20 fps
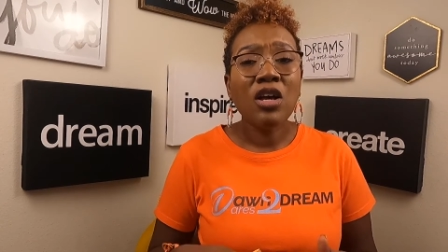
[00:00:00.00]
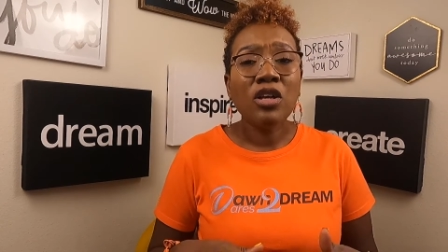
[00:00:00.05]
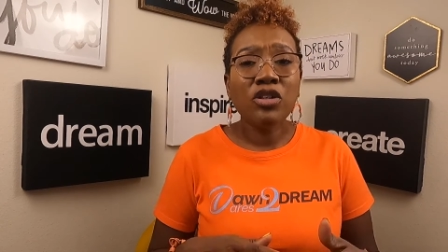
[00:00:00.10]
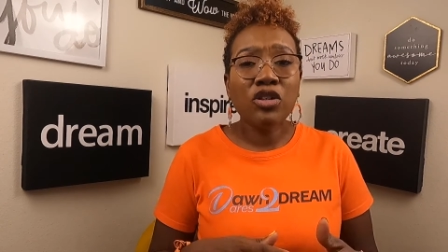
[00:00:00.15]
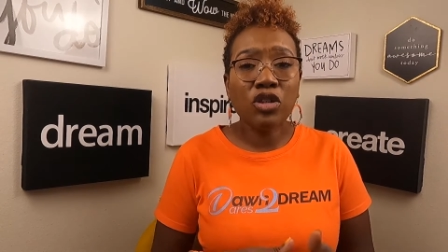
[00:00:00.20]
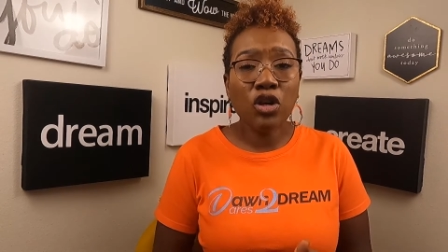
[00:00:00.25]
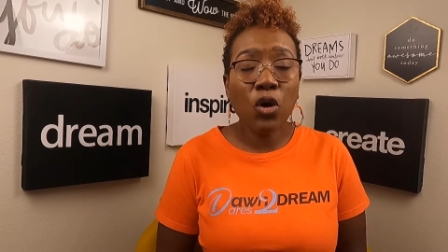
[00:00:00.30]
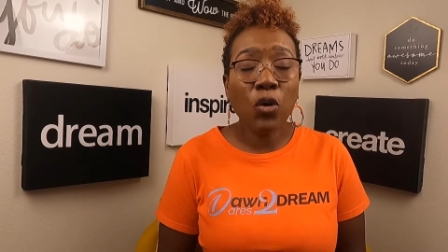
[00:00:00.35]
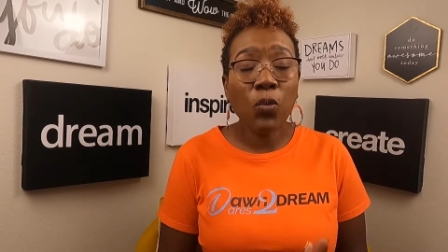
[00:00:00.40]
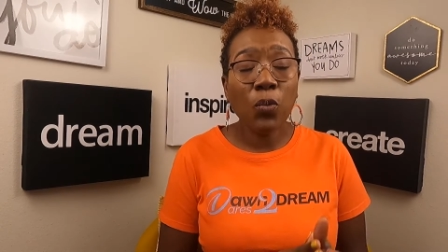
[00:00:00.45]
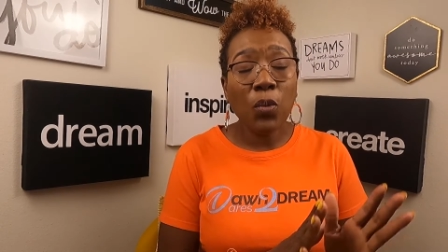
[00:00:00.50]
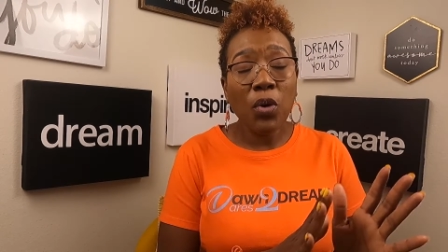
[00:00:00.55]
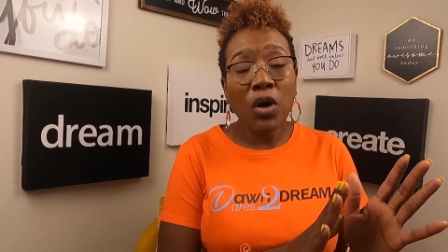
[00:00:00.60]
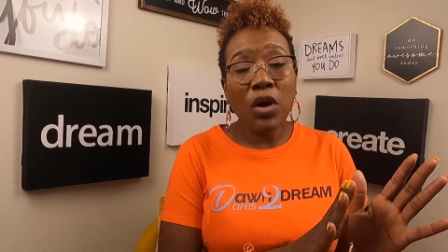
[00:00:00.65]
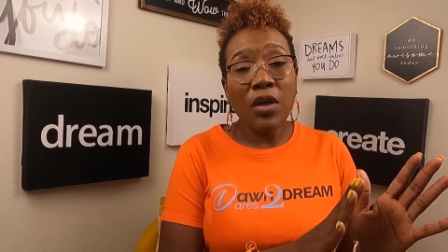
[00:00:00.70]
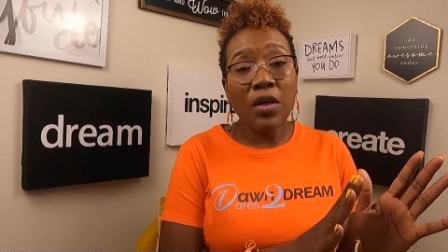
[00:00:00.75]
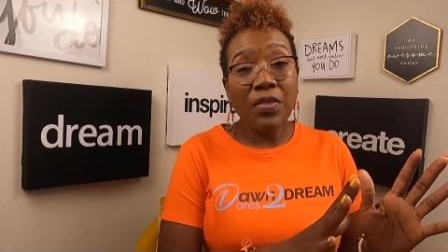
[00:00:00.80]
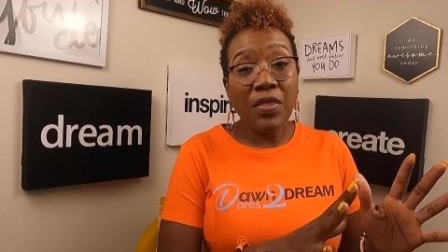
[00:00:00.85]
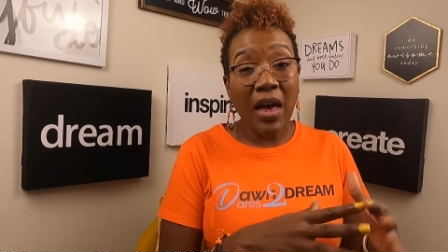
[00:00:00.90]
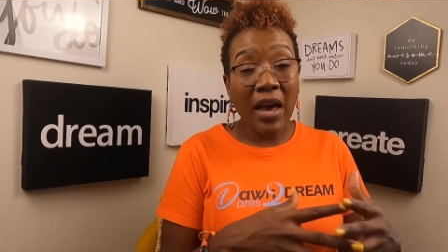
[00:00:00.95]
So
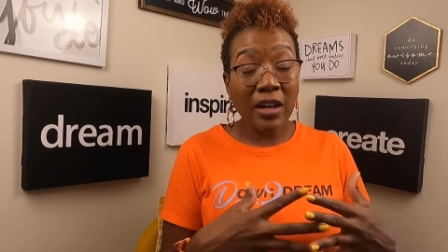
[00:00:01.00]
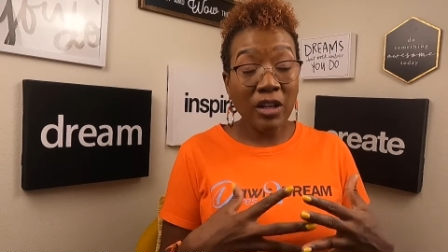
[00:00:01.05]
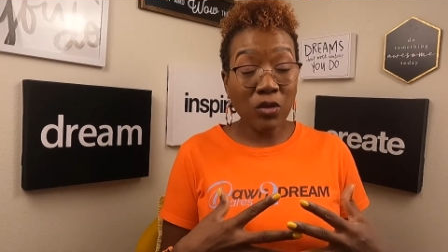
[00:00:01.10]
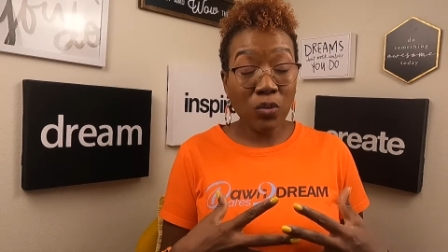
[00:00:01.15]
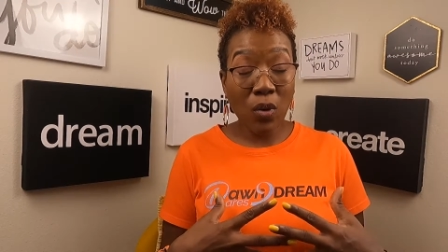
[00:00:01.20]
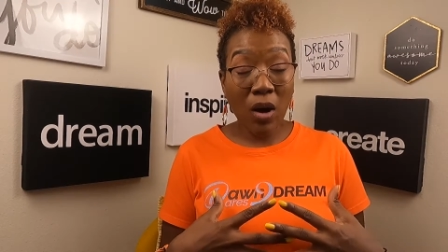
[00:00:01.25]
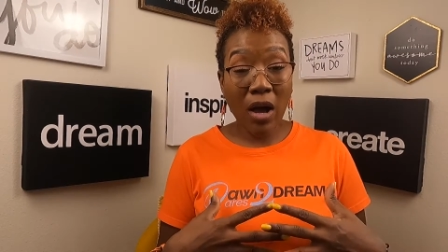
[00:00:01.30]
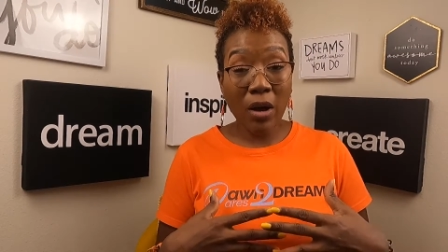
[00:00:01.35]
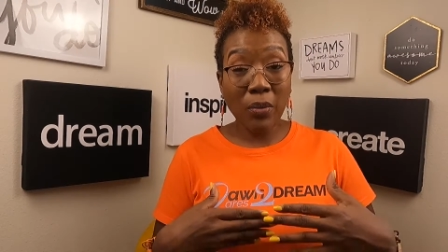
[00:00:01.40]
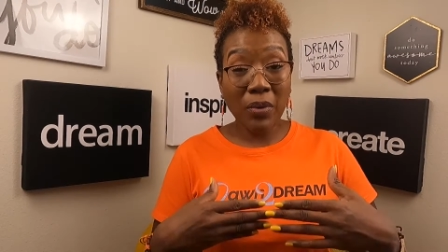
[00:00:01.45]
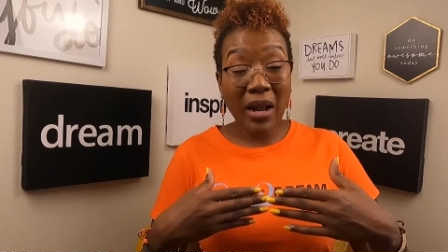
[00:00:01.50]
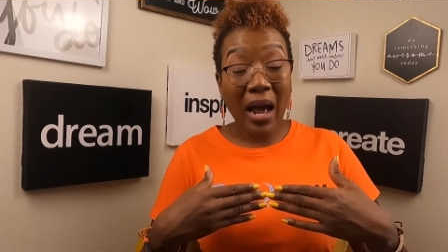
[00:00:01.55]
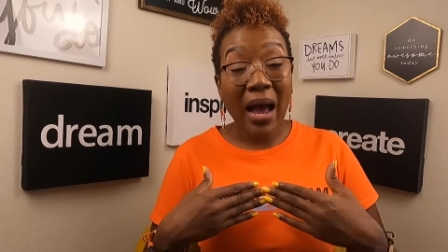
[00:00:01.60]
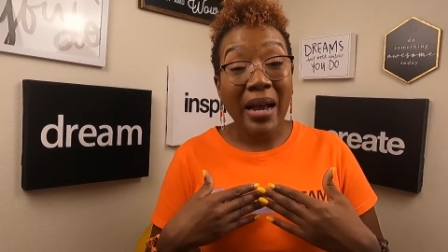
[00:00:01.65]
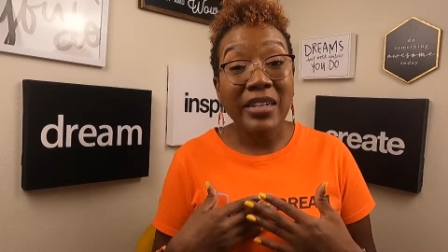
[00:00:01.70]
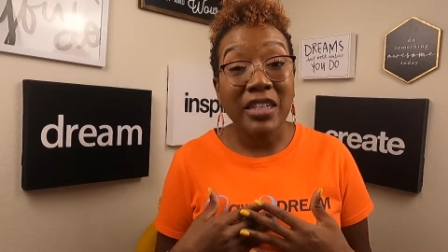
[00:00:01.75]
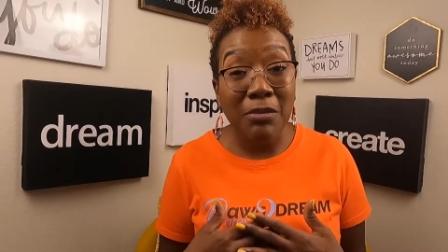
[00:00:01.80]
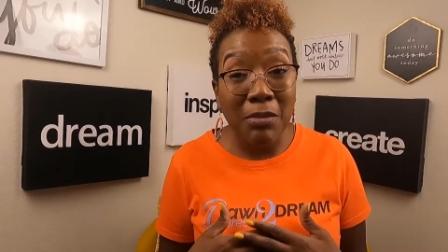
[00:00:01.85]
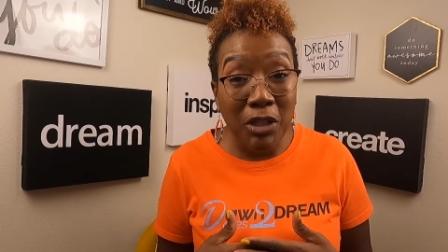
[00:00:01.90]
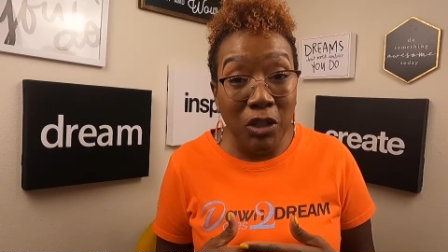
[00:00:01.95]
that is why when
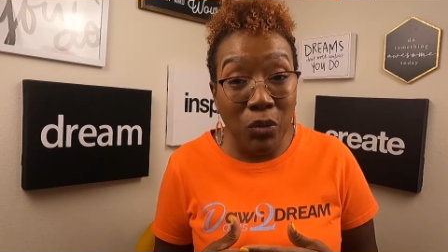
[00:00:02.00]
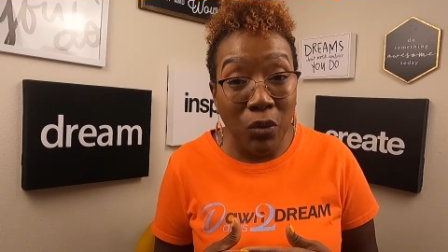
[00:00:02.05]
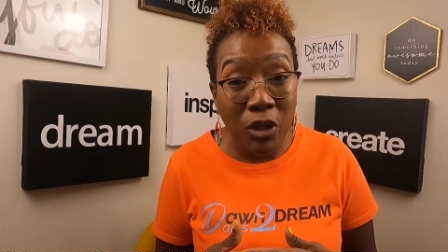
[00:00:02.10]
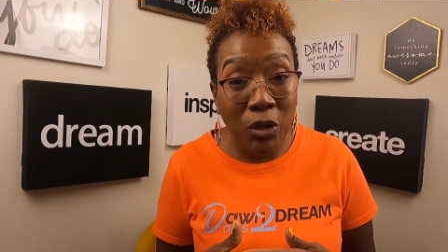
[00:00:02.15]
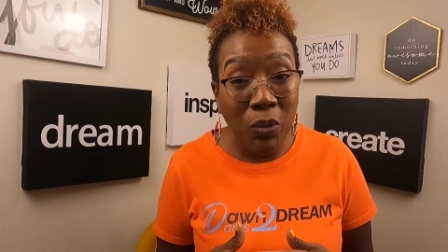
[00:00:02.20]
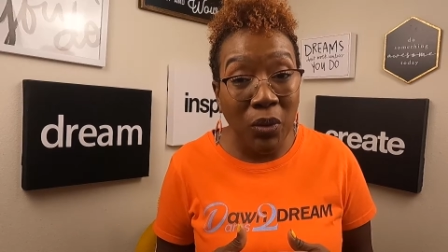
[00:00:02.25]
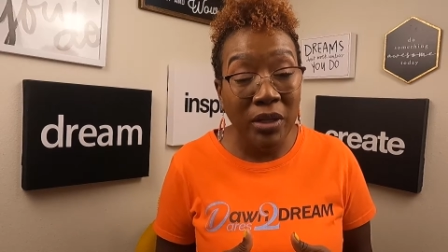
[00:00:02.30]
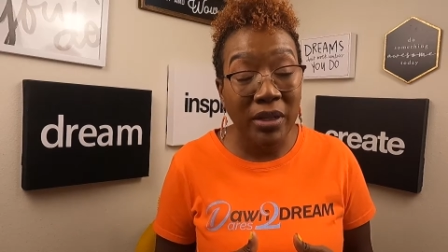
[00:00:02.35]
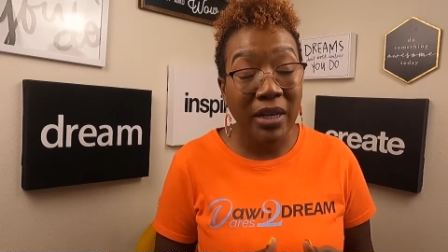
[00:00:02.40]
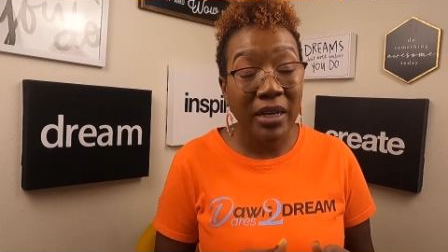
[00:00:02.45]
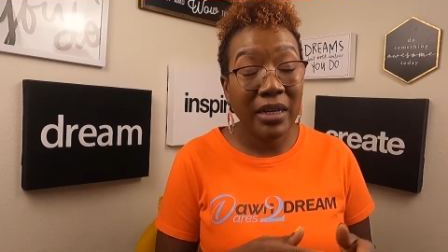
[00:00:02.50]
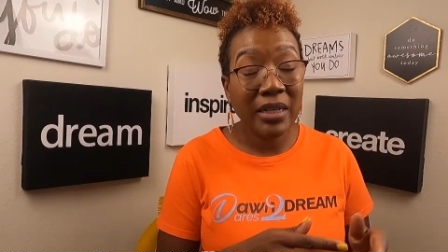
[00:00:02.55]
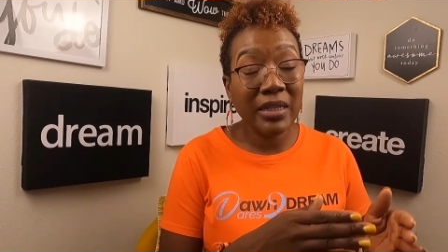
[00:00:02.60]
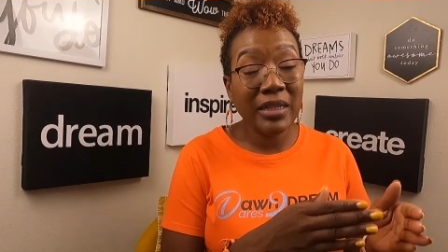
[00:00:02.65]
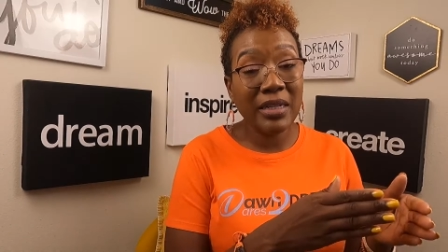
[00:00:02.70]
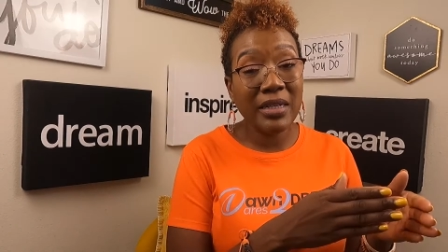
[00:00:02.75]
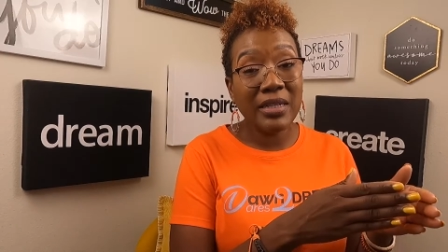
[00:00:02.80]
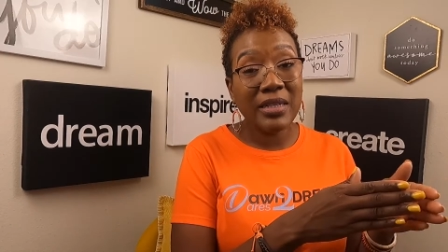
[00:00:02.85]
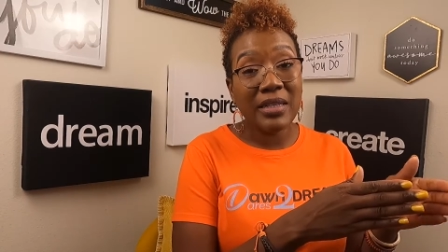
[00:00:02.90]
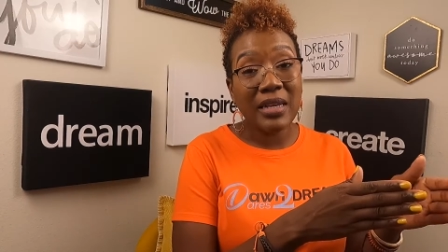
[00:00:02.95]
I did my 21-day
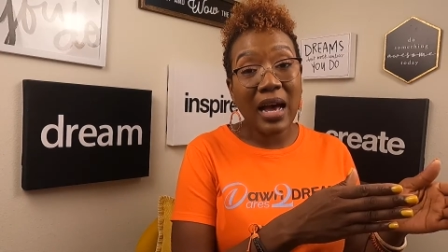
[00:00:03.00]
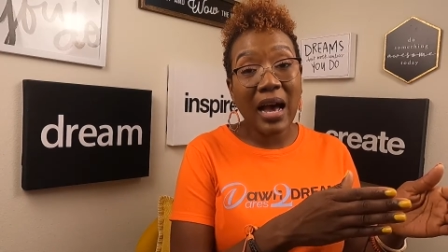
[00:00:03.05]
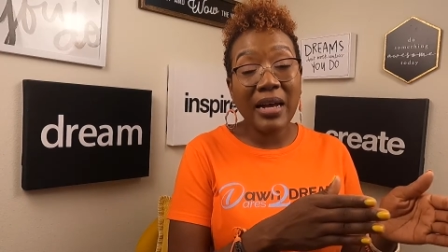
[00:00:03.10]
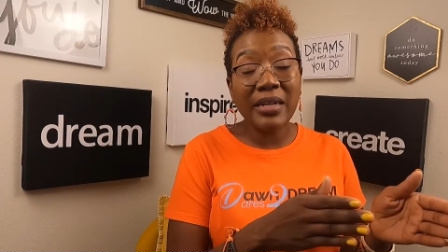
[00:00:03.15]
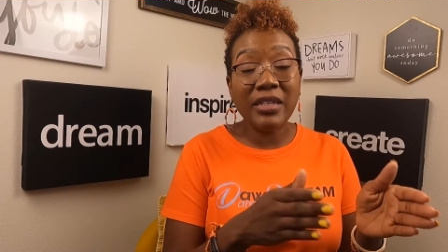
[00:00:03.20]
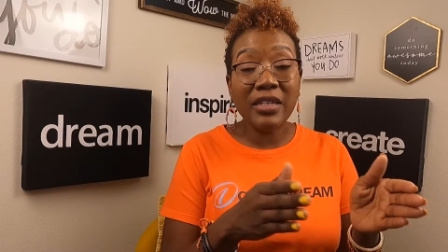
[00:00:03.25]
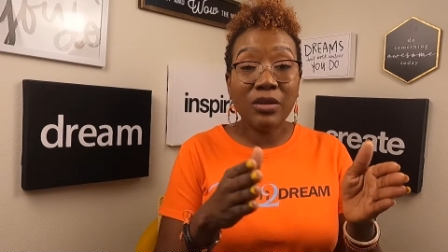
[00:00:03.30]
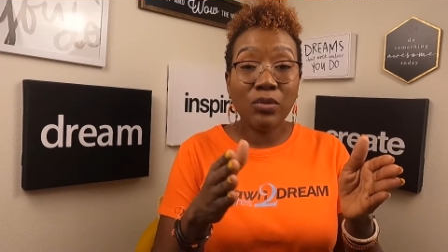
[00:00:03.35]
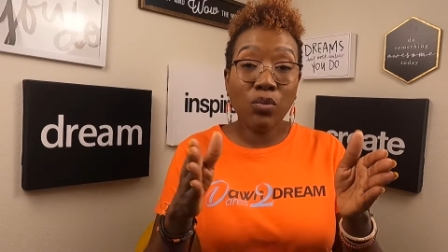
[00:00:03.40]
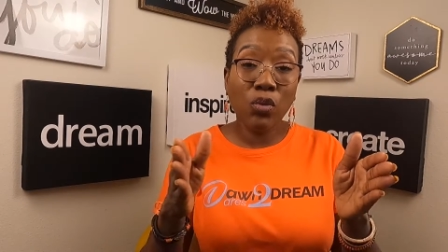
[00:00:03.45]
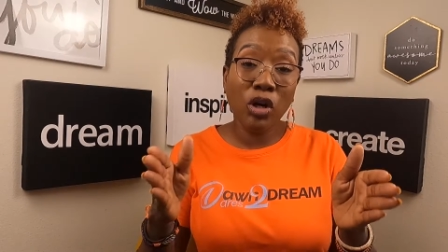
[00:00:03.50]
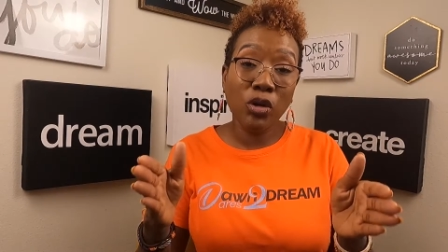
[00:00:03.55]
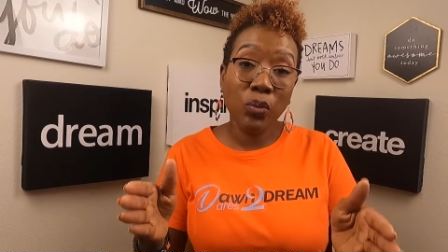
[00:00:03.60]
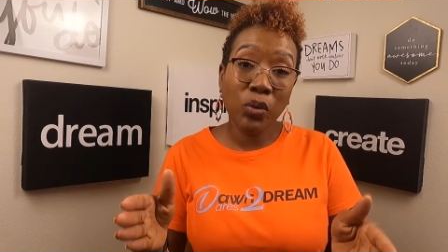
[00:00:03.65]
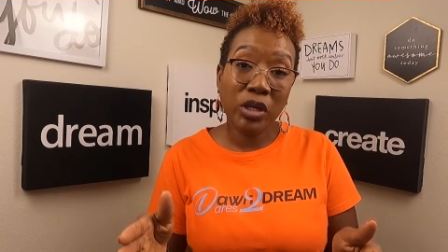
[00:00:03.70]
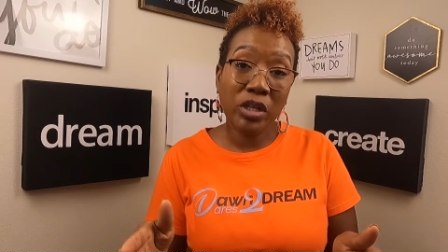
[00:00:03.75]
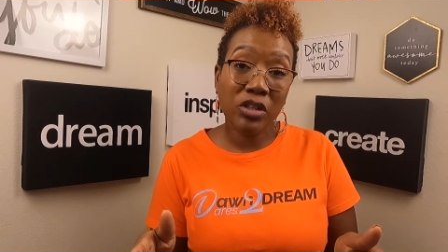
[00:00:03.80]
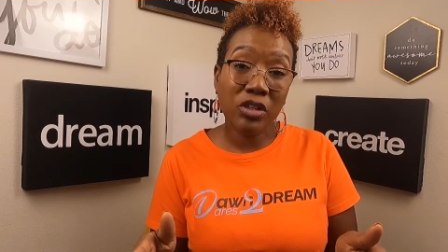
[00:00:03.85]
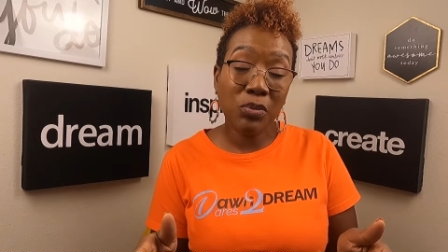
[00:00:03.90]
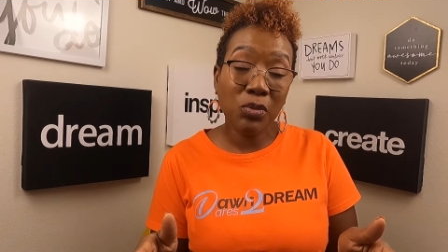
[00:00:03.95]
cleanse, I did 1
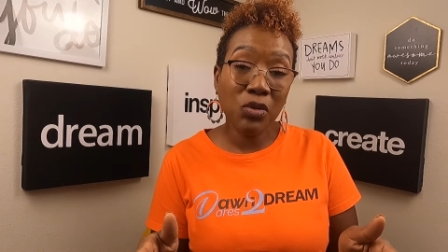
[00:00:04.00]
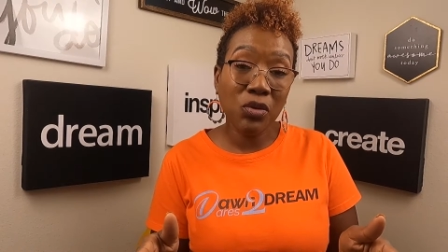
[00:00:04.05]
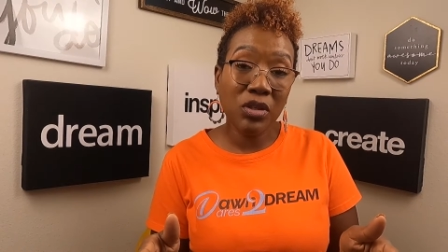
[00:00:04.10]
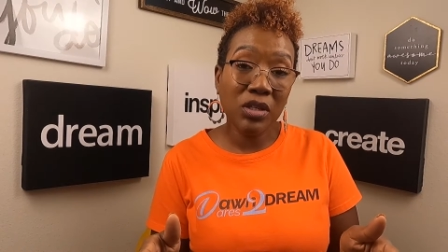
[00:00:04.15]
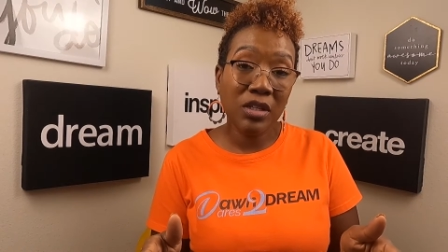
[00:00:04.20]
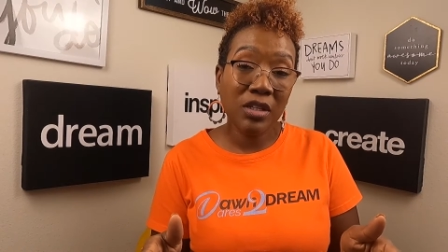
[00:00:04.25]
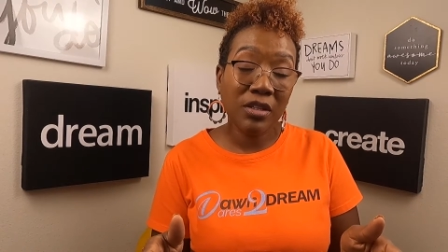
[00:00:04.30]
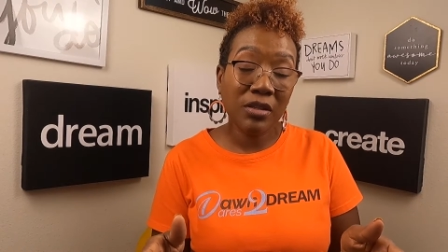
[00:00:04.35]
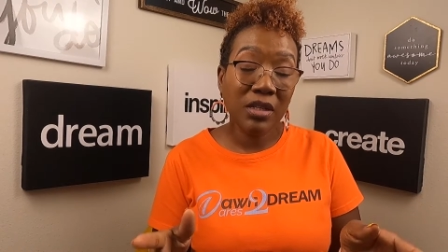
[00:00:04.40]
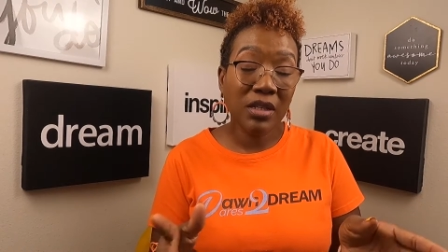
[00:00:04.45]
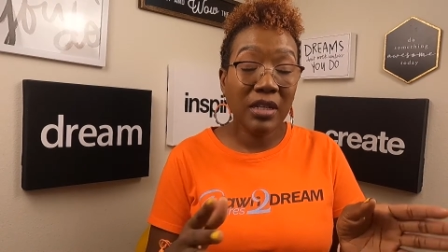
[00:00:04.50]
week of smoothies,